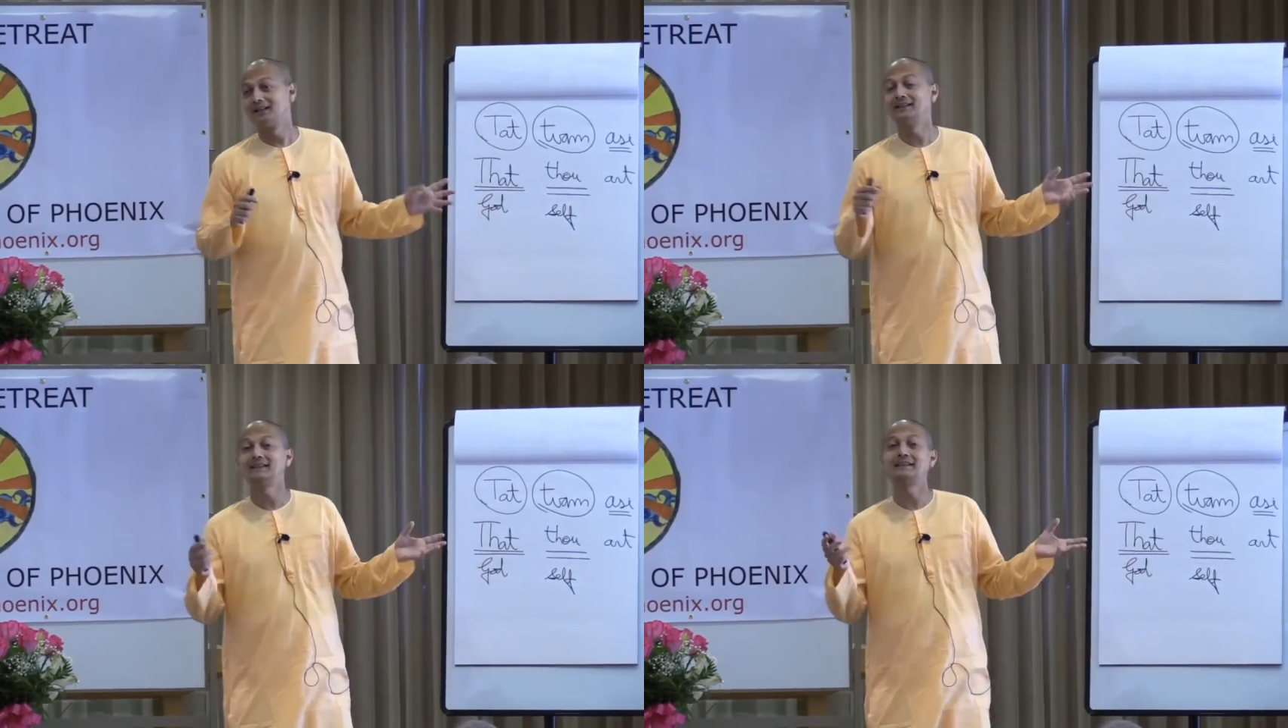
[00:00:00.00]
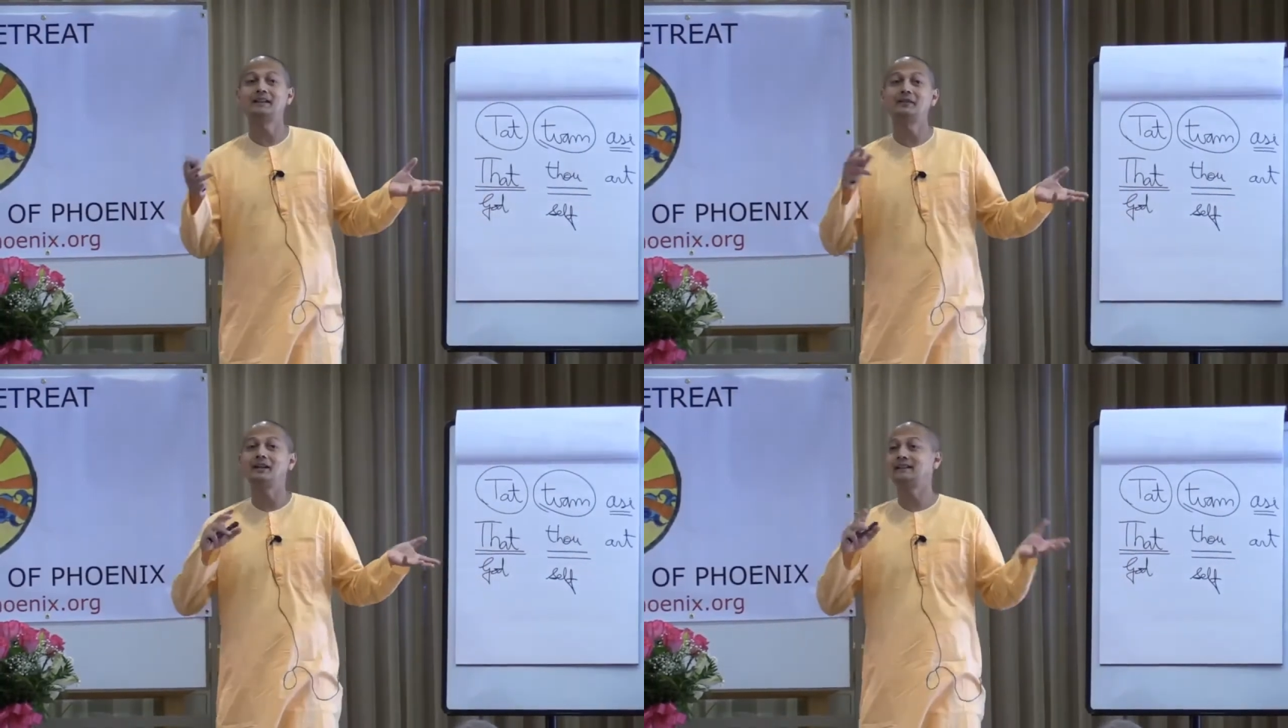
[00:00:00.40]
This is
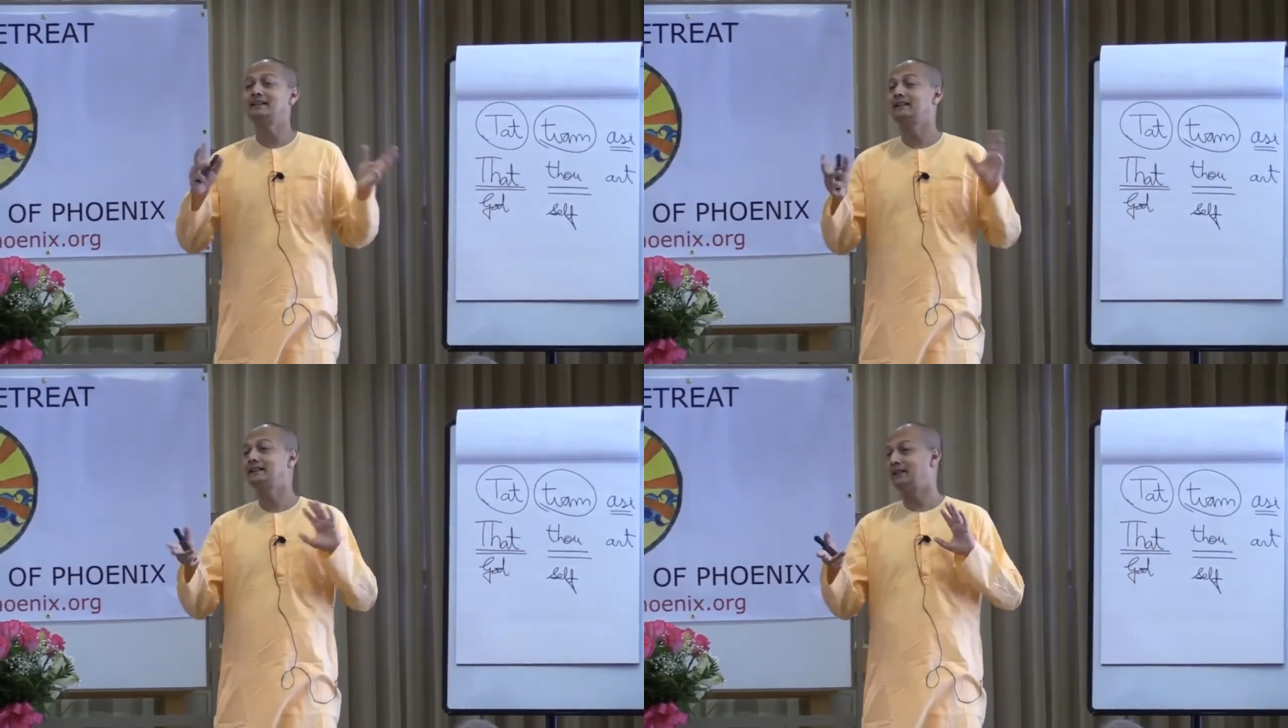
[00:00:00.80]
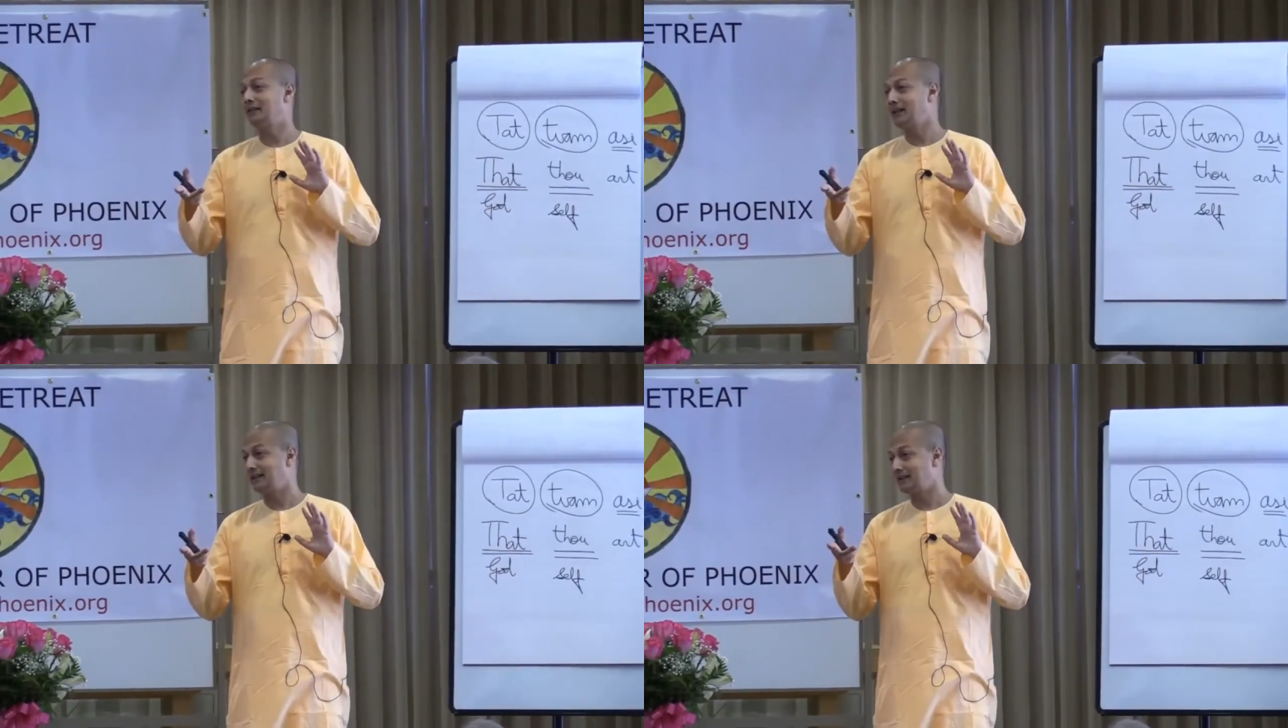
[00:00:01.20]
the advantage and
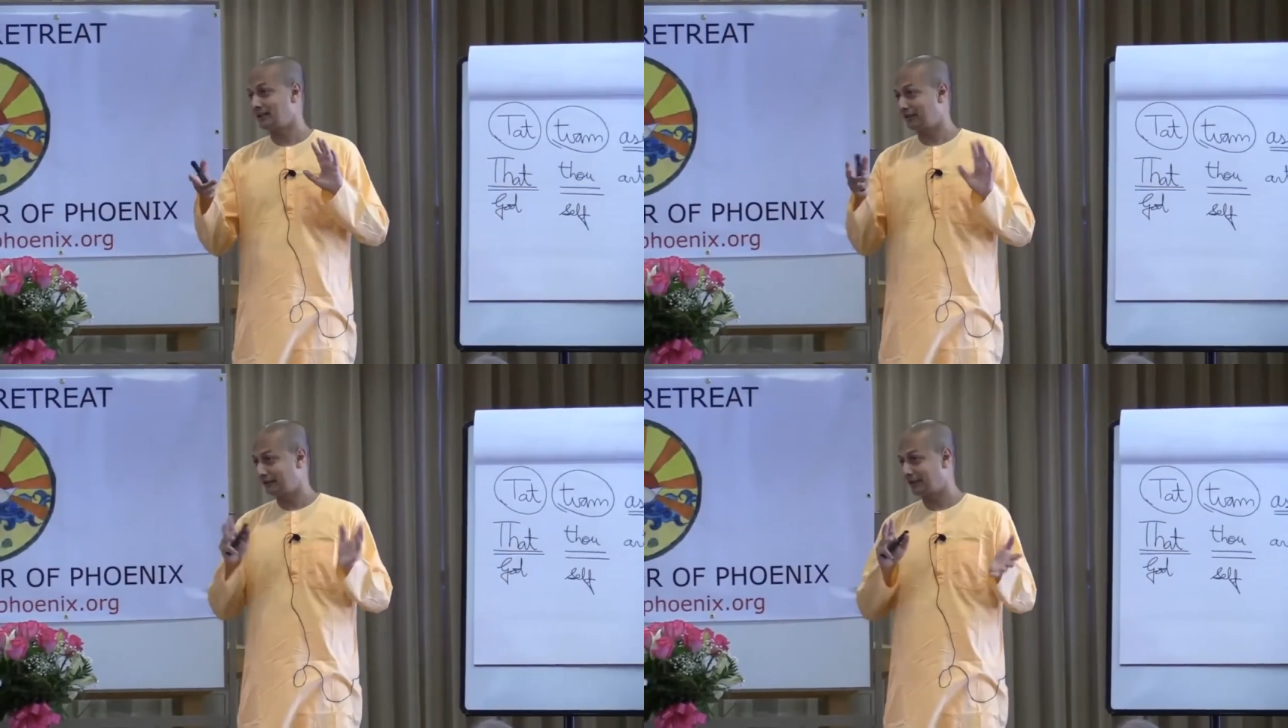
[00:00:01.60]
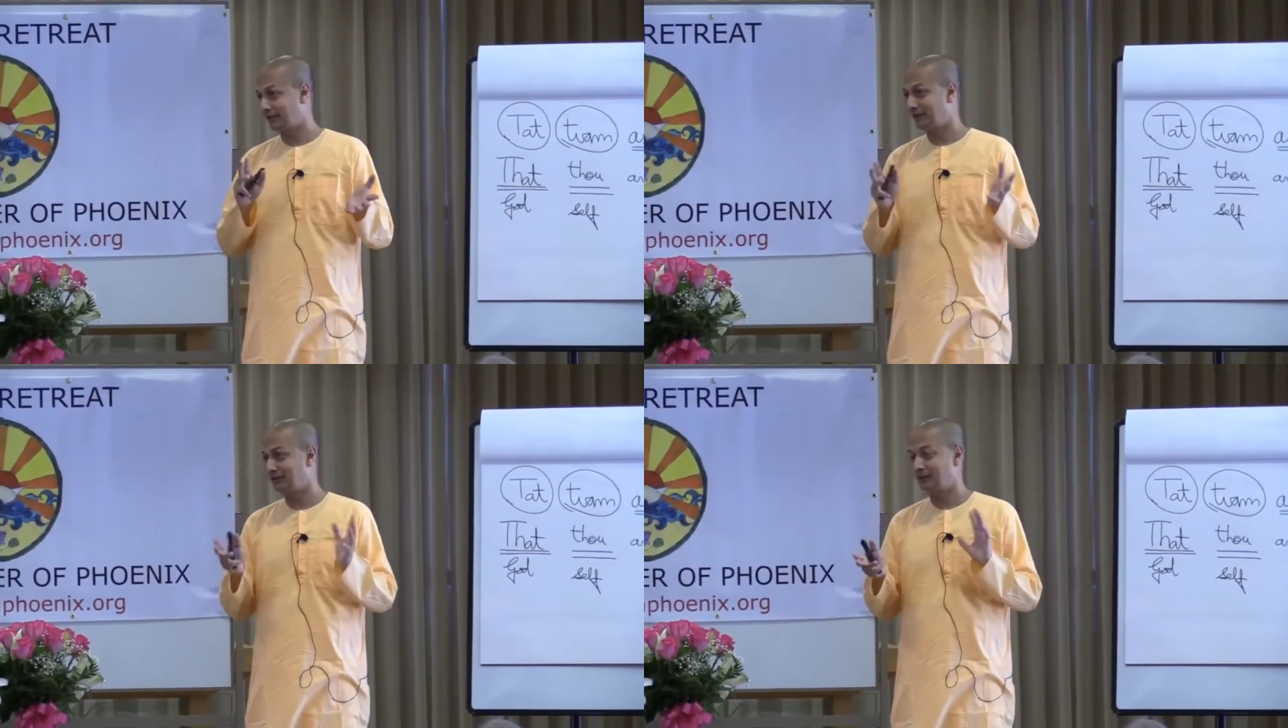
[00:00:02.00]
disadvantage of,
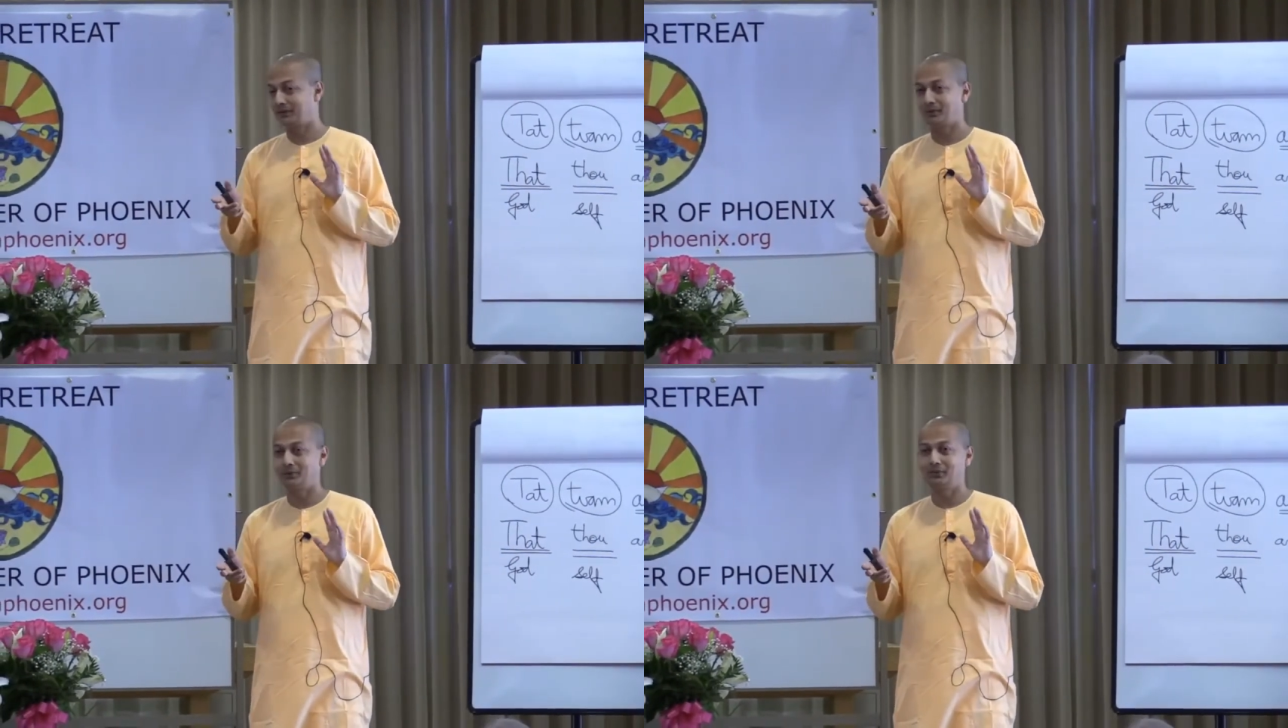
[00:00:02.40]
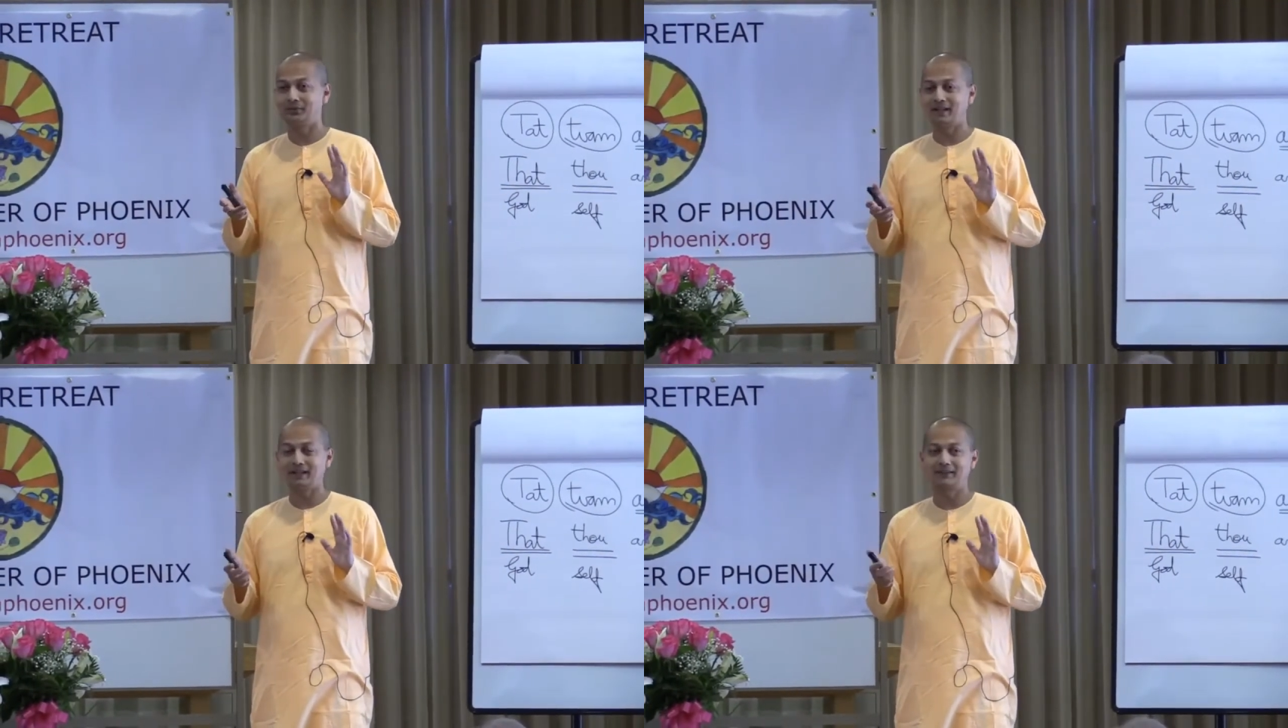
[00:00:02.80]
of the
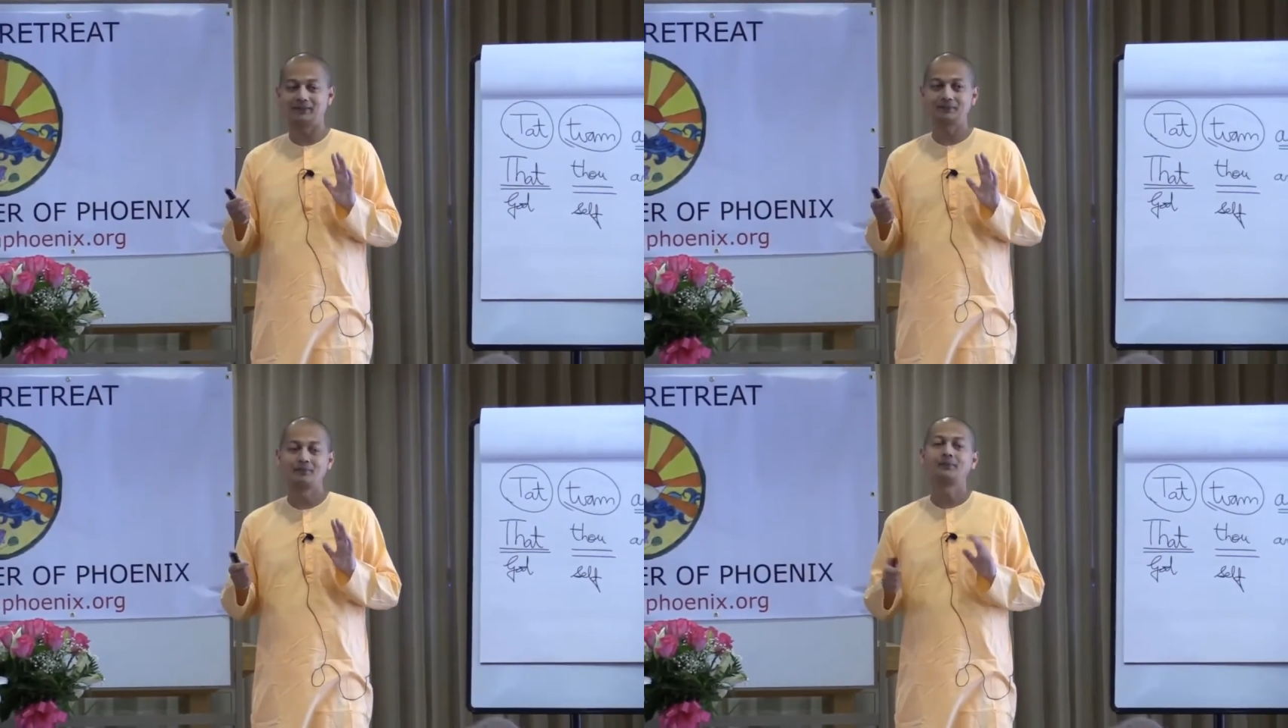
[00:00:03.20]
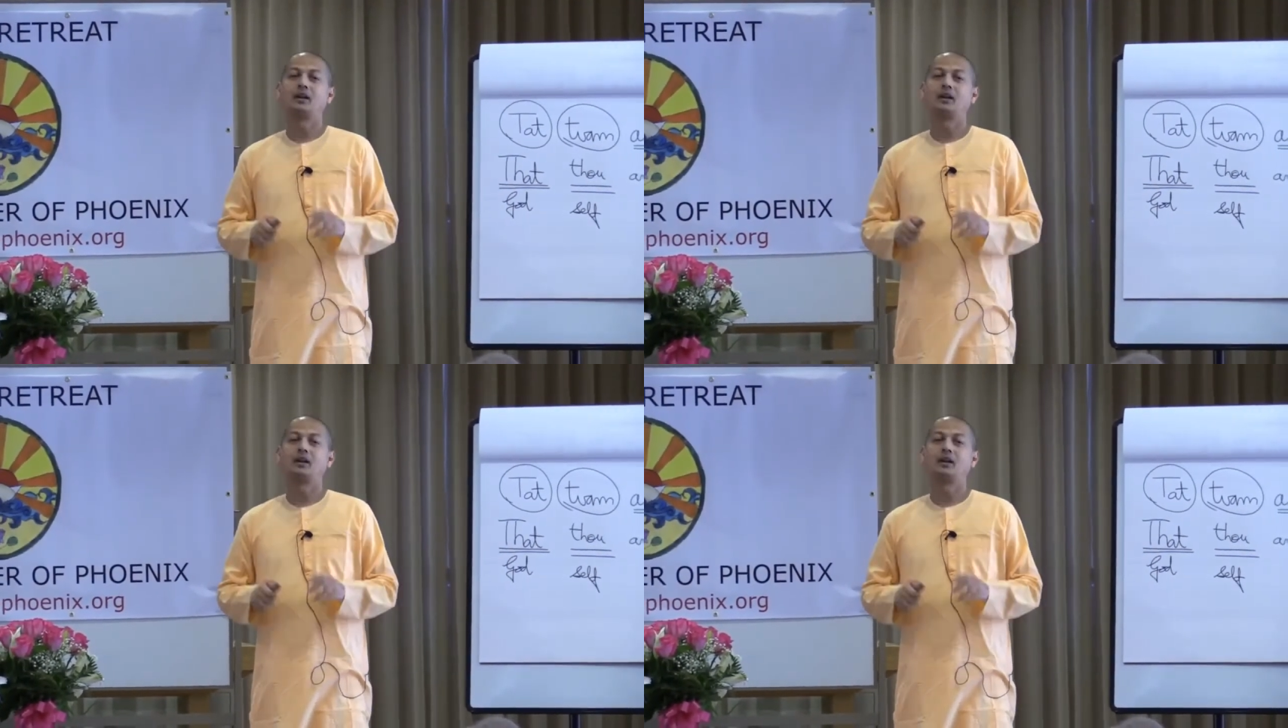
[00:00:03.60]
two sides.